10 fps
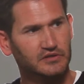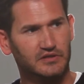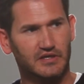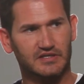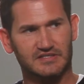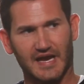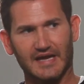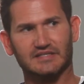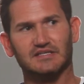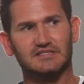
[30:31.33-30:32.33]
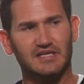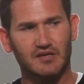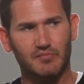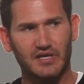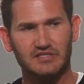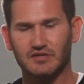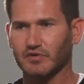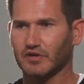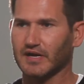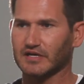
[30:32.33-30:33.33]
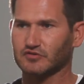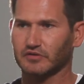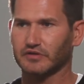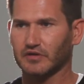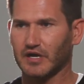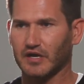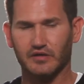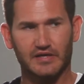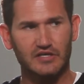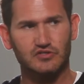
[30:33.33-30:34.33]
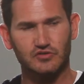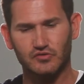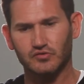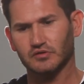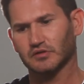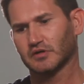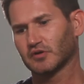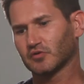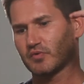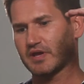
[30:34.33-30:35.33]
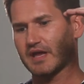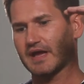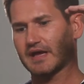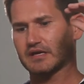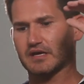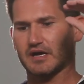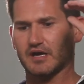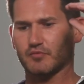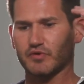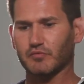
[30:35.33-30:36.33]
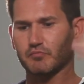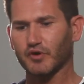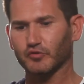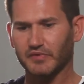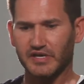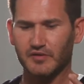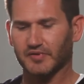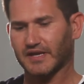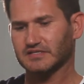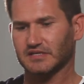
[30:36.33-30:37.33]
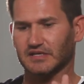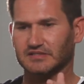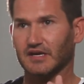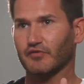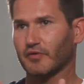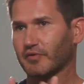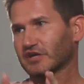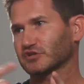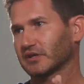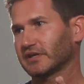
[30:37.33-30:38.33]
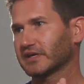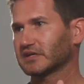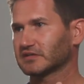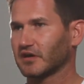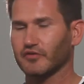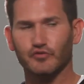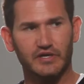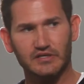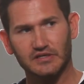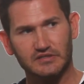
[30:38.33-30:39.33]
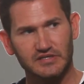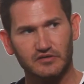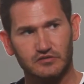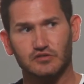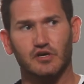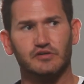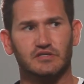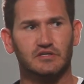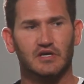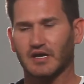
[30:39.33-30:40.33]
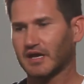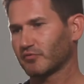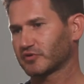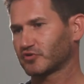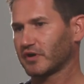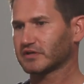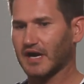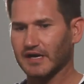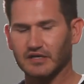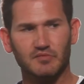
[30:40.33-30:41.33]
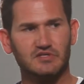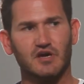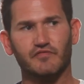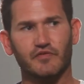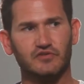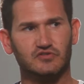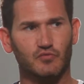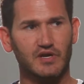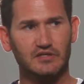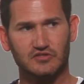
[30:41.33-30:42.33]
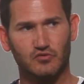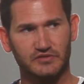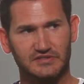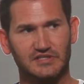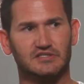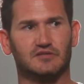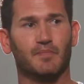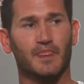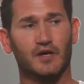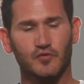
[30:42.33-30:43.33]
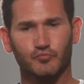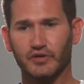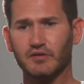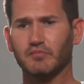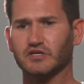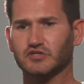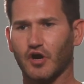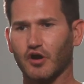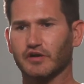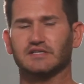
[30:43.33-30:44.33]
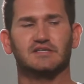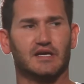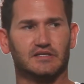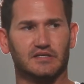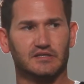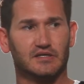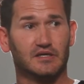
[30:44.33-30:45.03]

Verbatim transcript: in this Access database that we could actually uh, get to. We had, um, we built media plans in Excel that would actually link into other hidden Excel charts, and, and it would create documents off of it. So we had this whole system pretty much architected